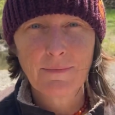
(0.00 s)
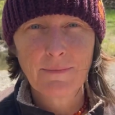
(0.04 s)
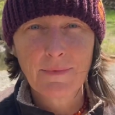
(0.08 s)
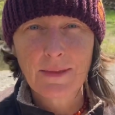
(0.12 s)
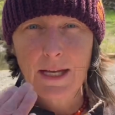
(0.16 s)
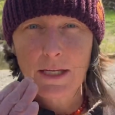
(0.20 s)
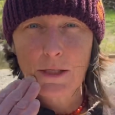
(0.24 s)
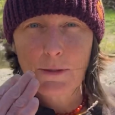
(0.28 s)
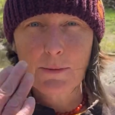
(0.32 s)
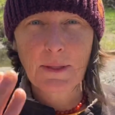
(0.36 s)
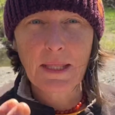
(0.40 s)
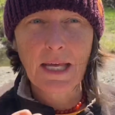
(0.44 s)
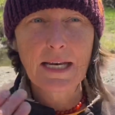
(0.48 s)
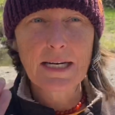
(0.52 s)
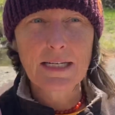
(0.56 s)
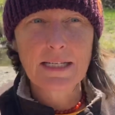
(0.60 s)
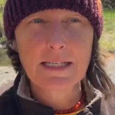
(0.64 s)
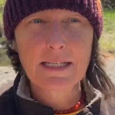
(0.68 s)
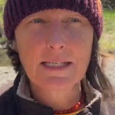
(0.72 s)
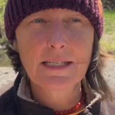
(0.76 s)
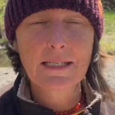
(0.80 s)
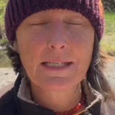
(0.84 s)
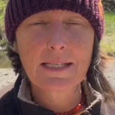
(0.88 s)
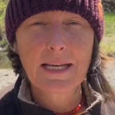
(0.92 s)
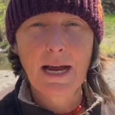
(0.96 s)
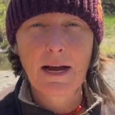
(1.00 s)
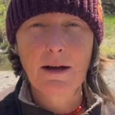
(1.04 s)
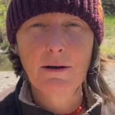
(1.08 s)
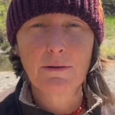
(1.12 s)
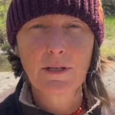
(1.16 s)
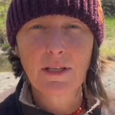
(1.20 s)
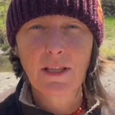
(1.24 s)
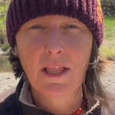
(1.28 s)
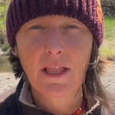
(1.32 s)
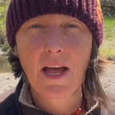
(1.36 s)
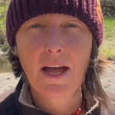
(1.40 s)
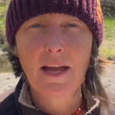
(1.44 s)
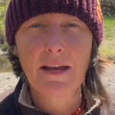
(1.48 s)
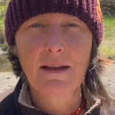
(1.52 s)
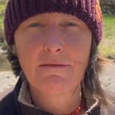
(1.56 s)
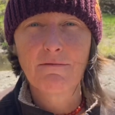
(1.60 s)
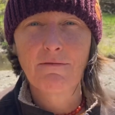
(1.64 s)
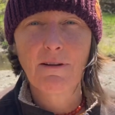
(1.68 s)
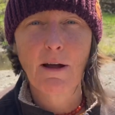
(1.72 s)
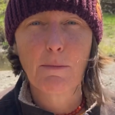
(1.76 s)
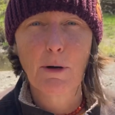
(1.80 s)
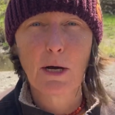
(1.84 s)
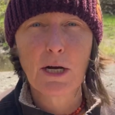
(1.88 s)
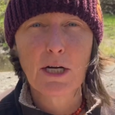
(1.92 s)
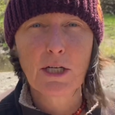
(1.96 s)
That's what that is. Sound, light,
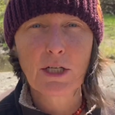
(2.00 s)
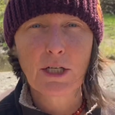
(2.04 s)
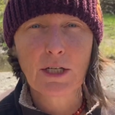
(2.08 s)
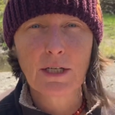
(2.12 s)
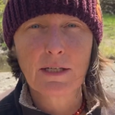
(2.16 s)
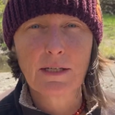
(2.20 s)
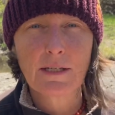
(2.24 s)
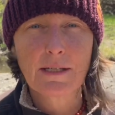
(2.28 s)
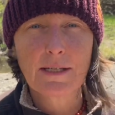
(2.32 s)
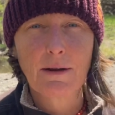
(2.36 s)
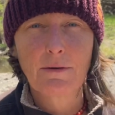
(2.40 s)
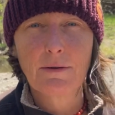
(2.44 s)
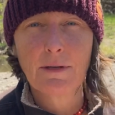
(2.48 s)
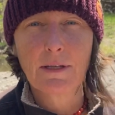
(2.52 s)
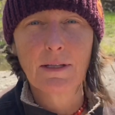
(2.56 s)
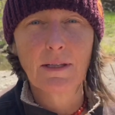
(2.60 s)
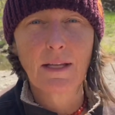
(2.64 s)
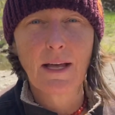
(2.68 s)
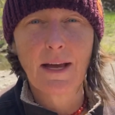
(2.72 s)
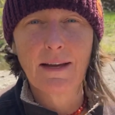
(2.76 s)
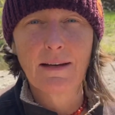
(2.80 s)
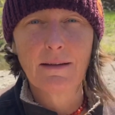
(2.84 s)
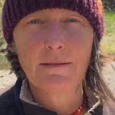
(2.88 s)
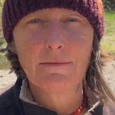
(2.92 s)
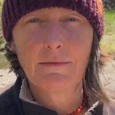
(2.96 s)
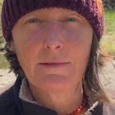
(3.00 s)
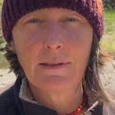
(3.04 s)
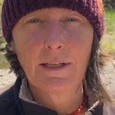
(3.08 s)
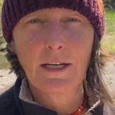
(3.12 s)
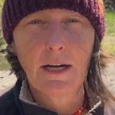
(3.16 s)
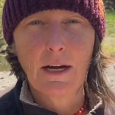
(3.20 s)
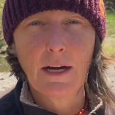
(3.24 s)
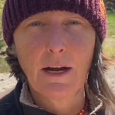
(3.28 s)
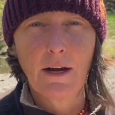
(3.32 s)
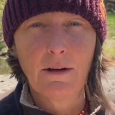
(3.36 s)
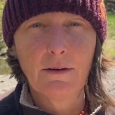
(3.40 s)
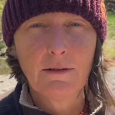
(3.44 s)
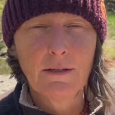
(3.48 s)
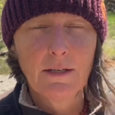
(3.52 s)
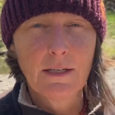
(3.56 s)
vibration. Sound and light, you know.